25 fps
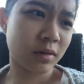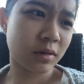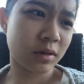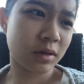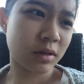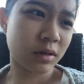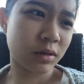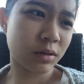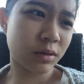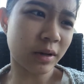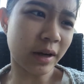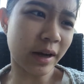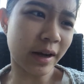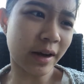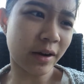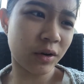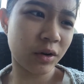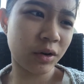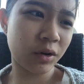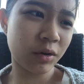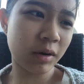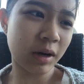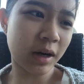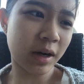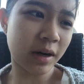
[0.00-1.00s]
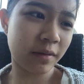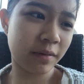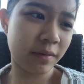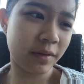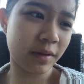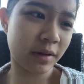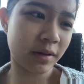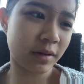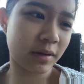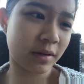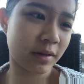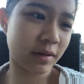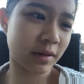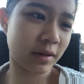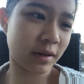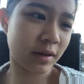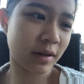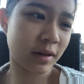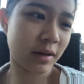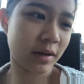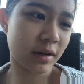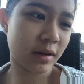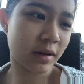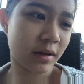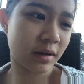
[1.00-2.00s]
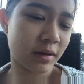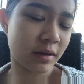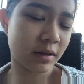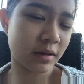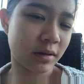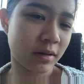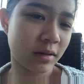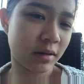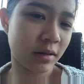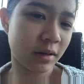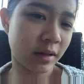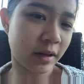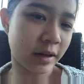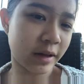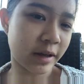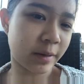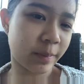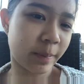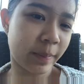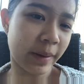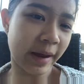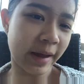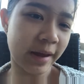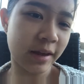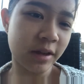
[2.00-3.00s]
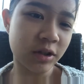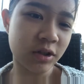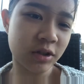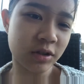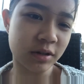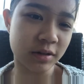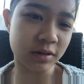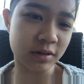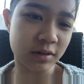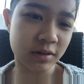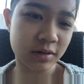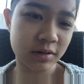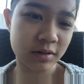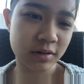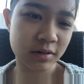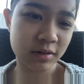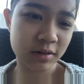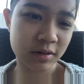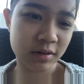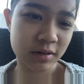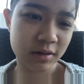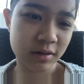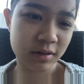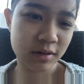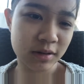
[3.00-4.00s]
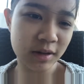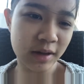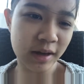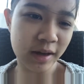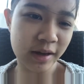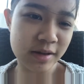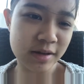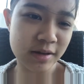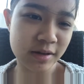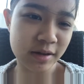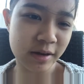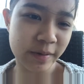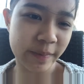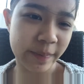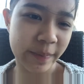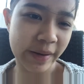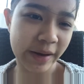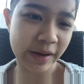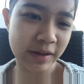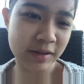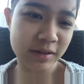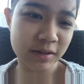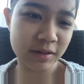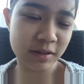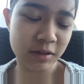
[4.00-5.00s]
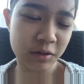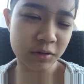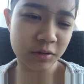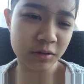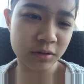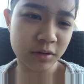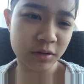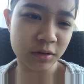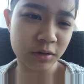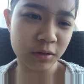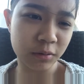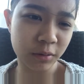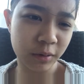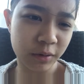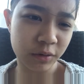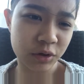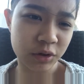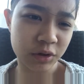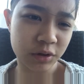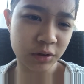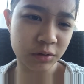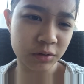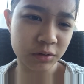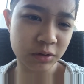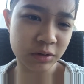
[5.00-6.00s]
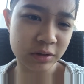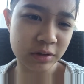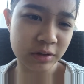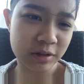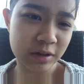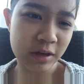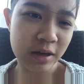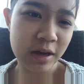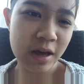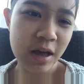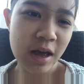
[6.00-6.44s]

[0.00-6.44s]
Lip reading: dude, how do you have the like patience and capacity to deal with children?